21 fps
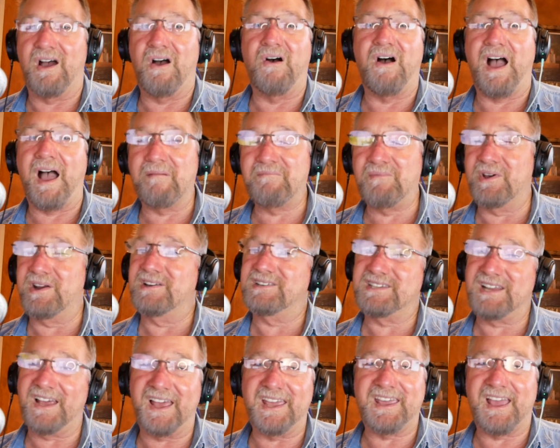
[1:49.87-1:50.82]
No, uh, I'm going
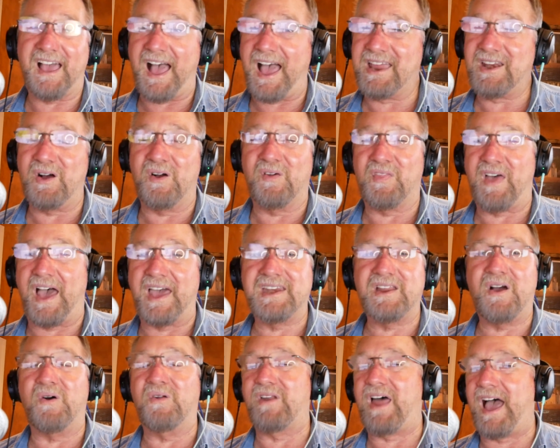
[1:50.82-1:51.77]
to tell you, I don't,
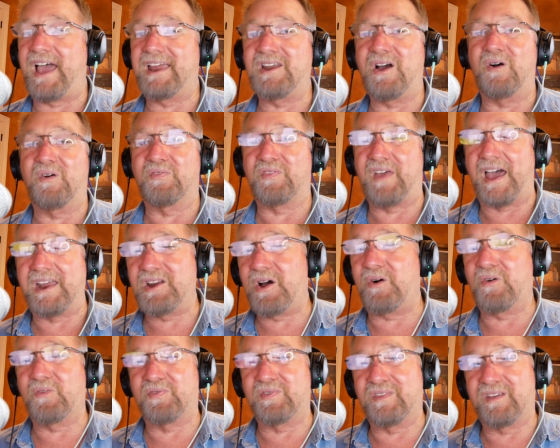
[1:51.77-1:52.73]
I don't, I don't, I
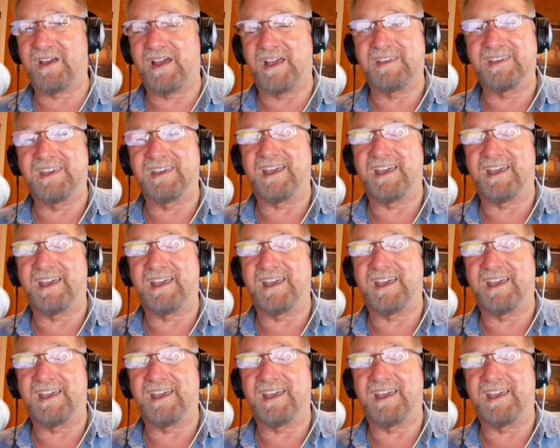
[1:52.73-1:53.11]
don't.